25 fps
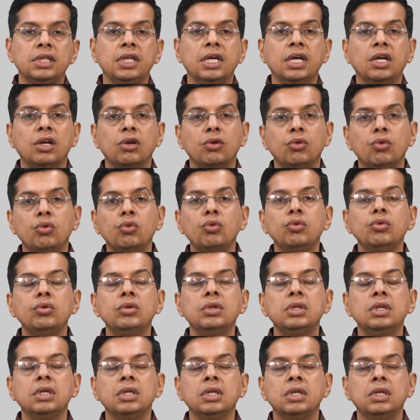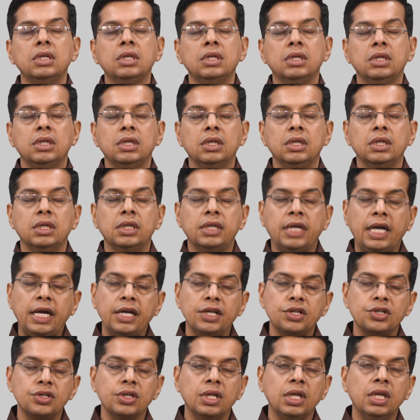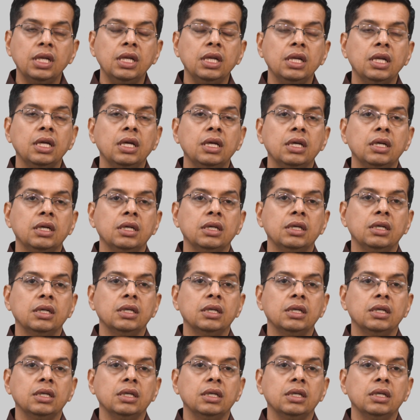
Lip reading: their own traditional